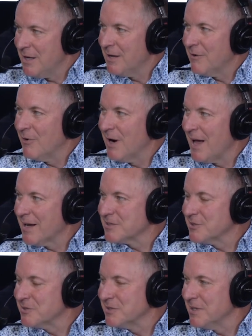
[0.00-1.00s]
relax,
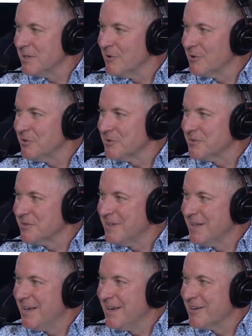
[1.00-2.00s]
go see the locals,
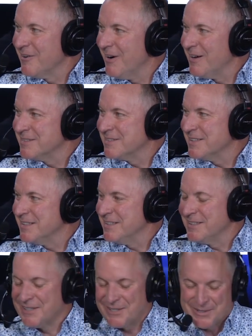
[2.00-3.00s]
go out and see, get
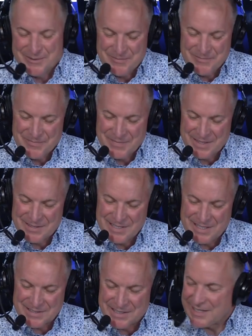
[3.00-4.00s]
a
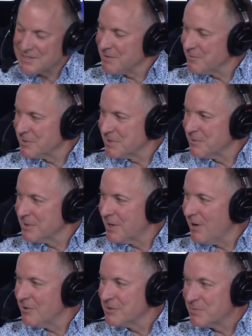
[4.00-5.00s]
chance to catch up with some of the
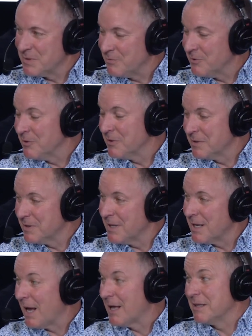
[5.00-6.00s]
college people
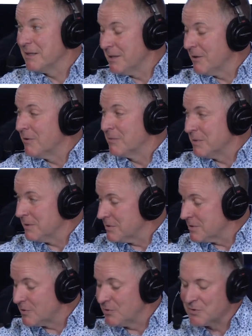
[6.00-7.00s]
that you know,
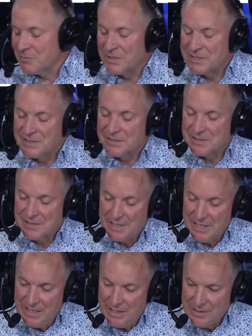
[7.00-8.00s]
schools of business,
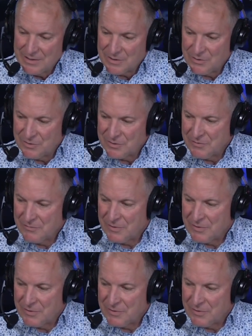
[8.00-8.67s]
schools of